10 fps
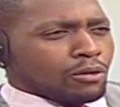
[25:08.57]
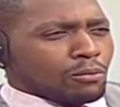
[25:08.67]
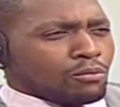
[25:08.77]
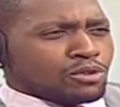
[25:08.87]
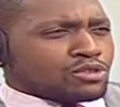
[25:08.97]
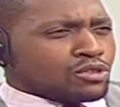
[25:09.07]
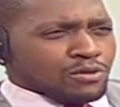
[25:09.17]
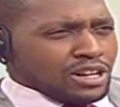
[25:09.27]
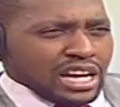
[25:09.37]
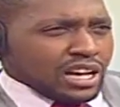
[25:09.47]
most
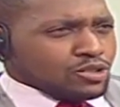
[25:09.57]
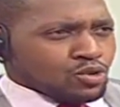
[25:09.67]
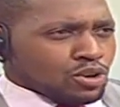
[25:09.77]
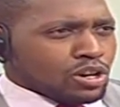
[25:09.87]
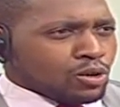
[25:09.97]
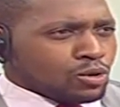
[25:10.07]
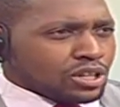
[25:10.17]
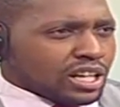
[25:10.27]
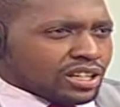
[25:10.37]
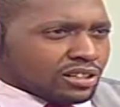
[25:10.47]
often like a two-year-old,
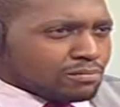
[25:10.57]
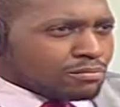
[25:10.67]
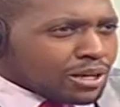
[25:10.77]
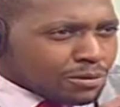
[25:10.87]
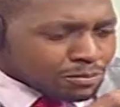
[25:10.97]
like make